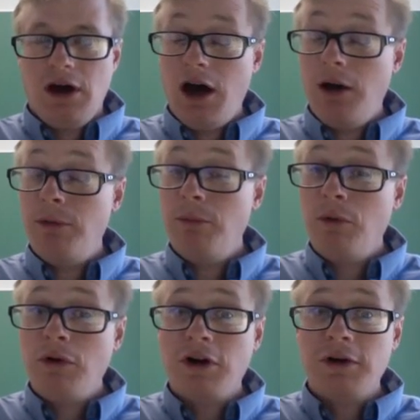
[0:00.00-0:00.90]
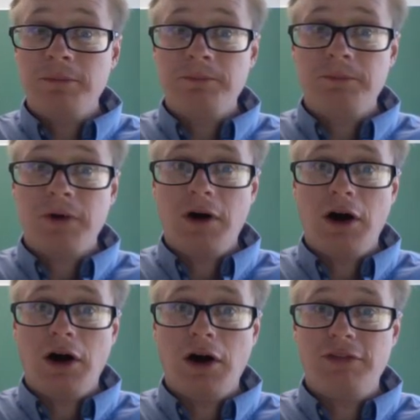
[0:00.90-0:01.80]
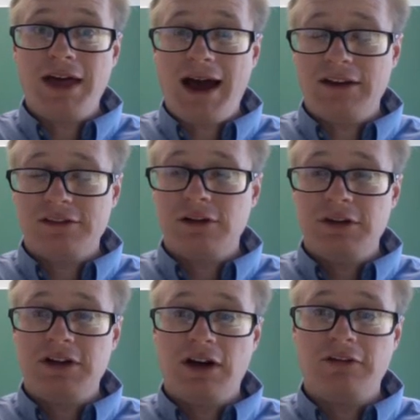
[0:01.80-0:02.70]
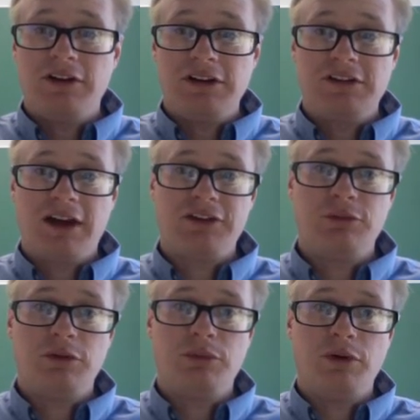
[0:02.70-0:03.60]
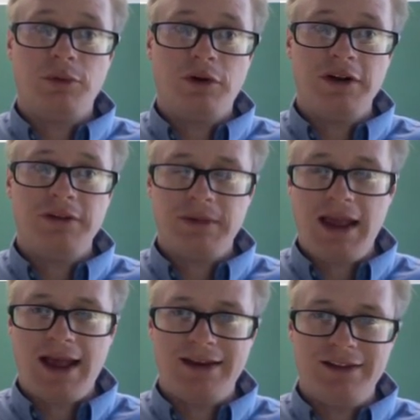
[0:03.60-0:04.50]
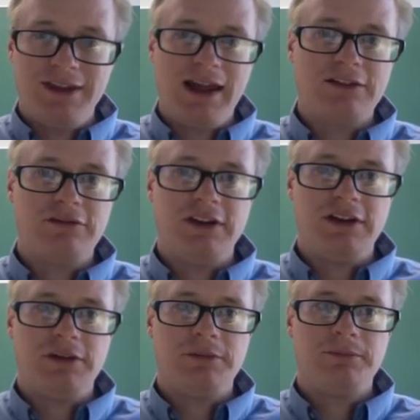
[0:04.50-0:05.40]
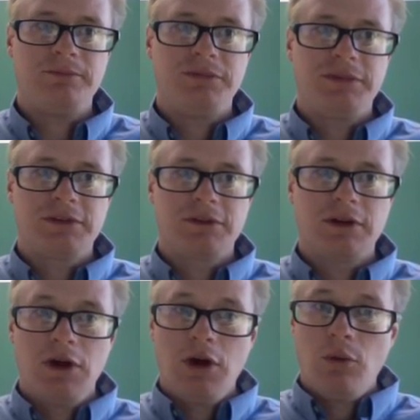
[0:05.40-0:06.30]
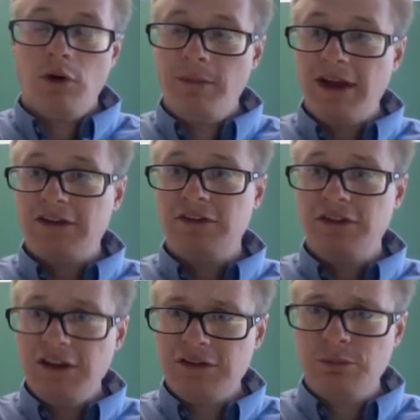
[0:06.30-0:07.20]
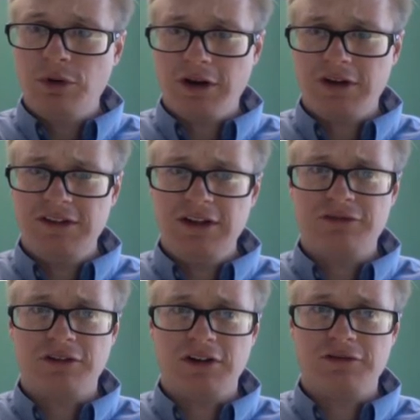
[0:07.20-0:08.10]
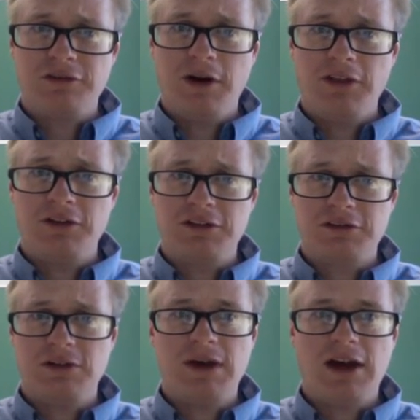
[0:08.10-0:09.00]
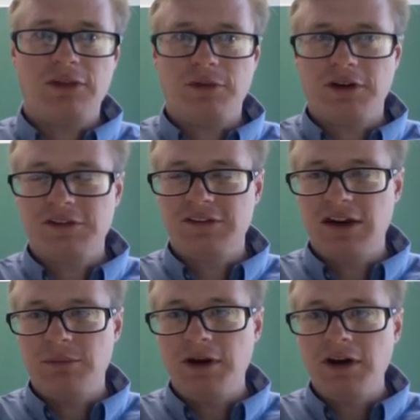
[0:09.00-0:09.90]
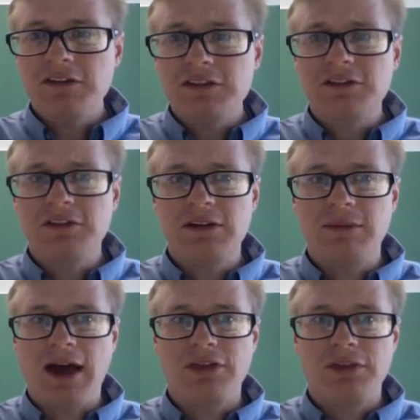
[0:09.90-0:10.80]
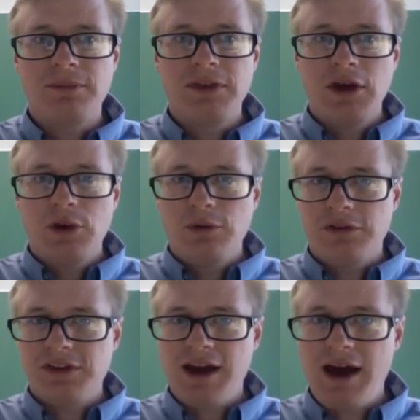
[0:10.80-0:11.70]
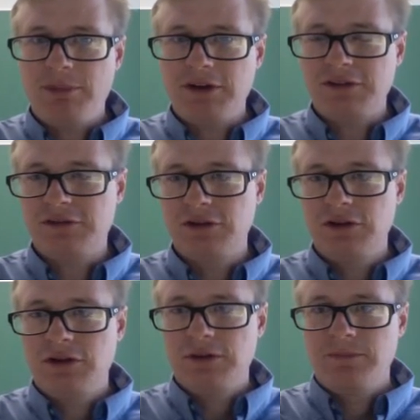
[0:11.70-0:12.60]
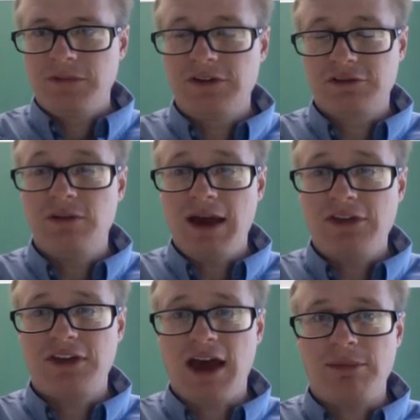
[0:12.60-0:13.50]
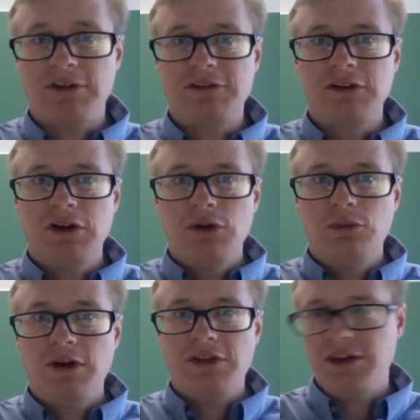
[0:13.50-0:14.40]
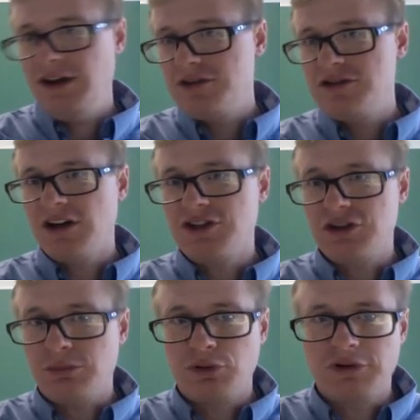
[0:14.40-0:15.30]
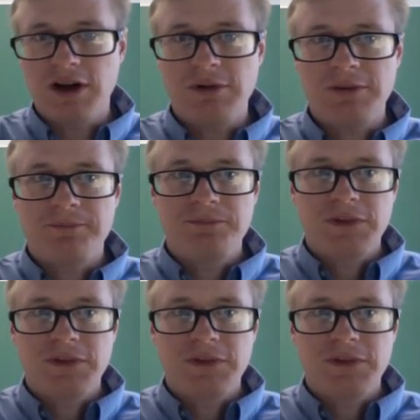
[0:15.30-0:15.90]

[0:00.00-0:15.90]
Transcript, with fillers: Uh, but more uh, of that is going to be covered in section 1.1 and in the next video. What makes this book different from other discrete math books is that it pairs discrete math with topics, discrete math topics, with an introduction to programming.